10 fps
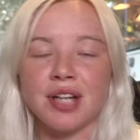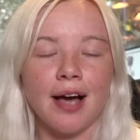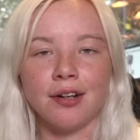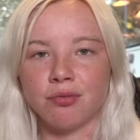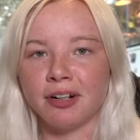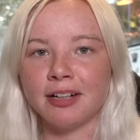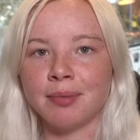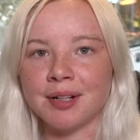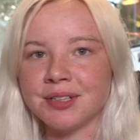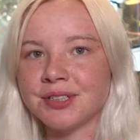is kind of weird
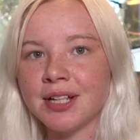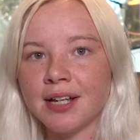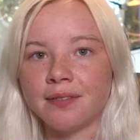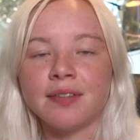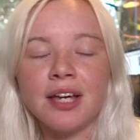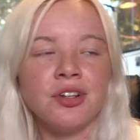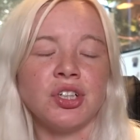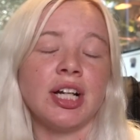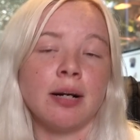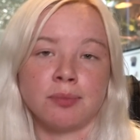because that
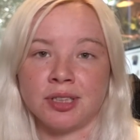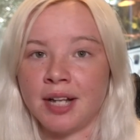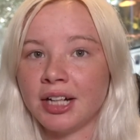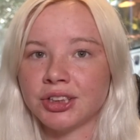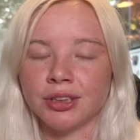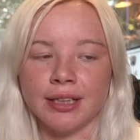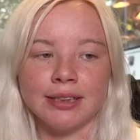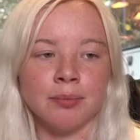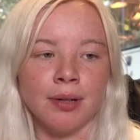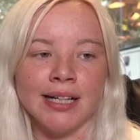usually comes naturally
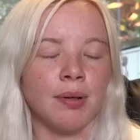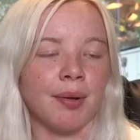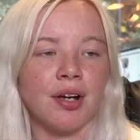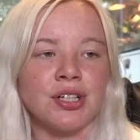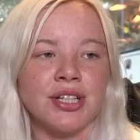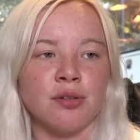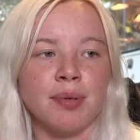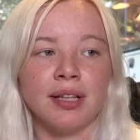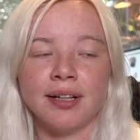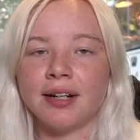to birds. But because their
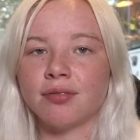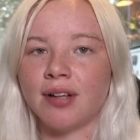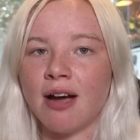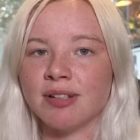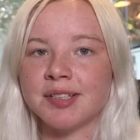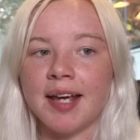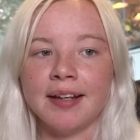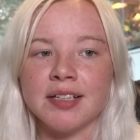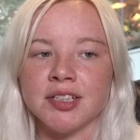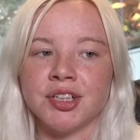ability to fly was
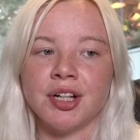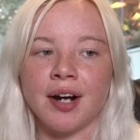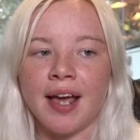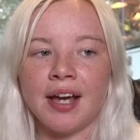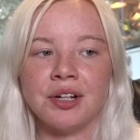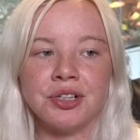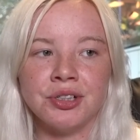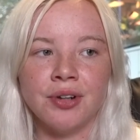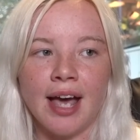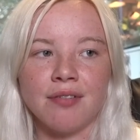taken at such a young age,
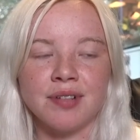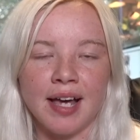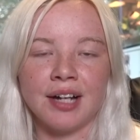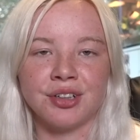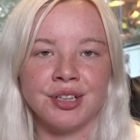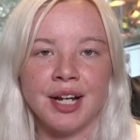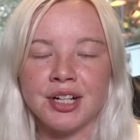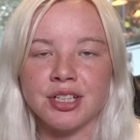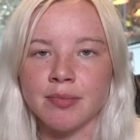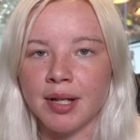you have to actually
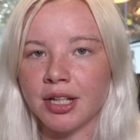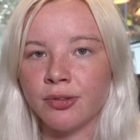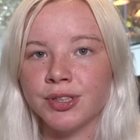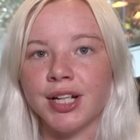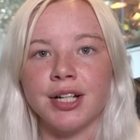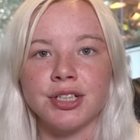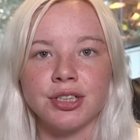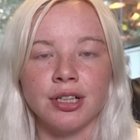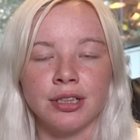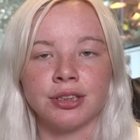teach them like you would
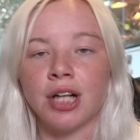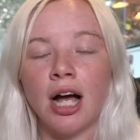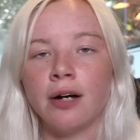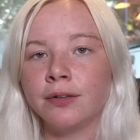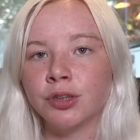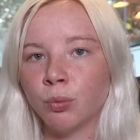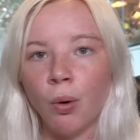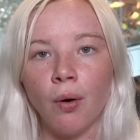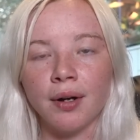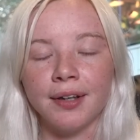teach a child to
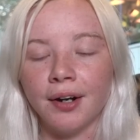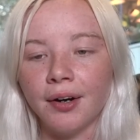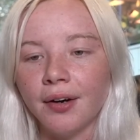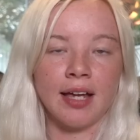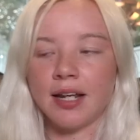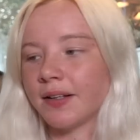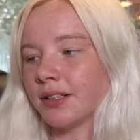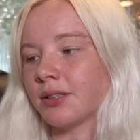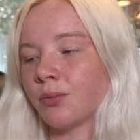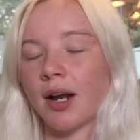walk, you know? And
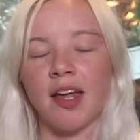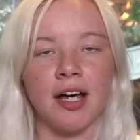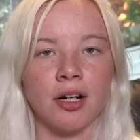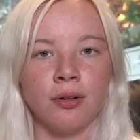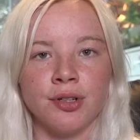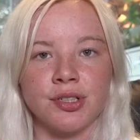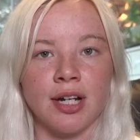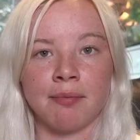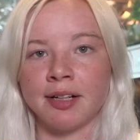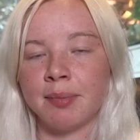in one of the articles
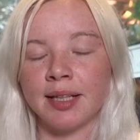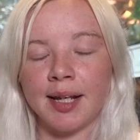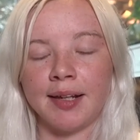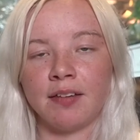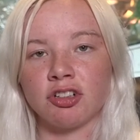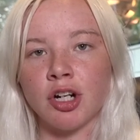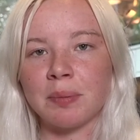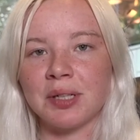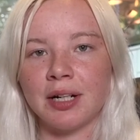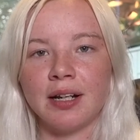that I'm going to be linking in the
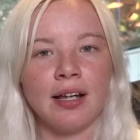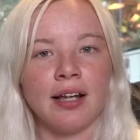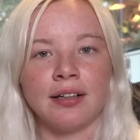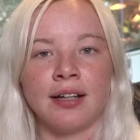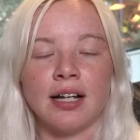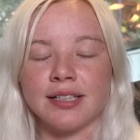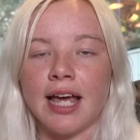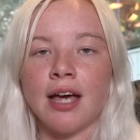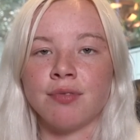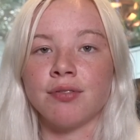description does
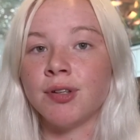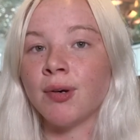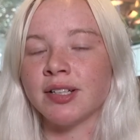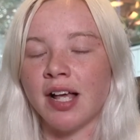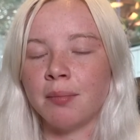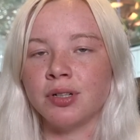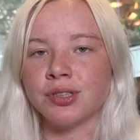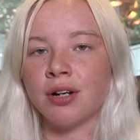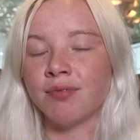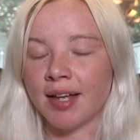have a few
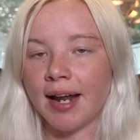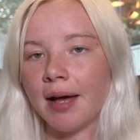examples of that